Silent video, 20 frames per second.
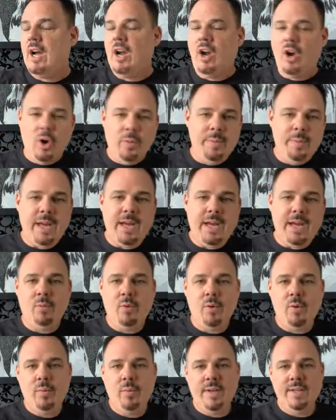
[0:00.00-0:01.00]
I hope you had
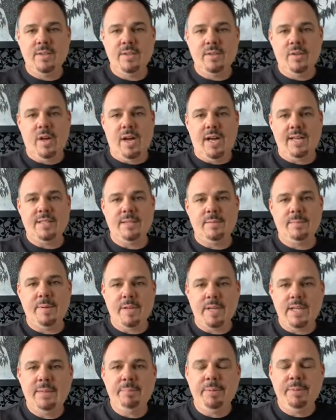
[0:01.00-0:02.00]
more wins than losses,
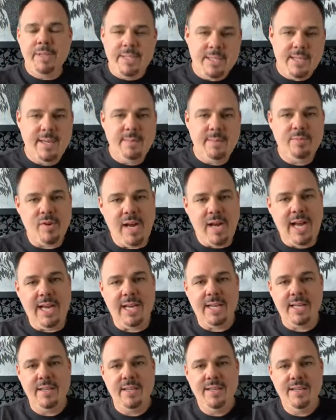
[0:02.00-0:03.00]
but please keep
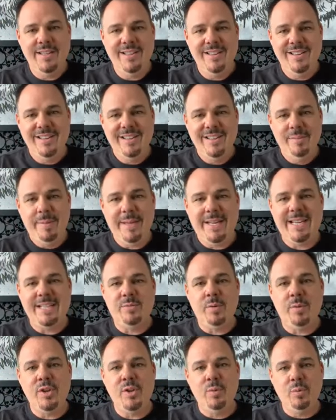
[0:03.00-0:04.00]
track.
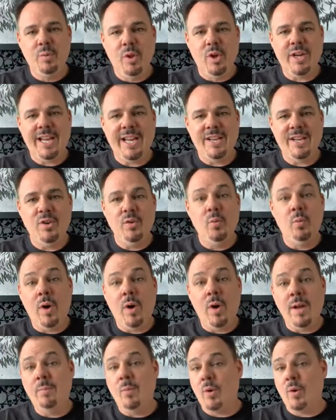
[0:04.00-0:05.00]
Because when you look at you
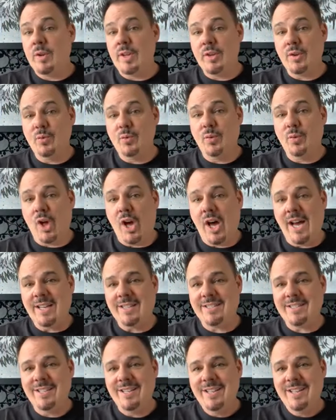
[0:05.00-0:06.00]
won more than you
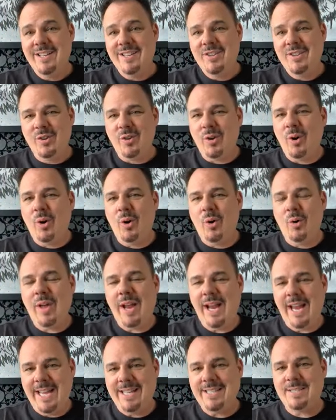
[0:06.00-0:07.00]
lost, your whole
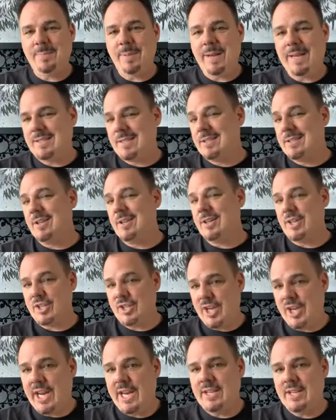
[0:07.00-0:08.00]
headspace is going to
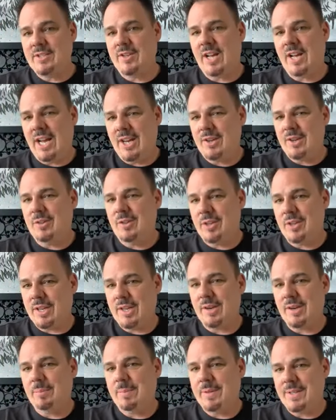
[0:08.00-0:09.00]
change in how you look at
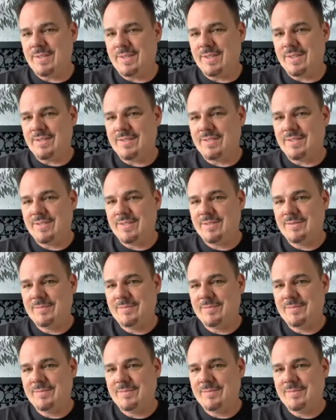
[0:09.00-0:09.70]
your business.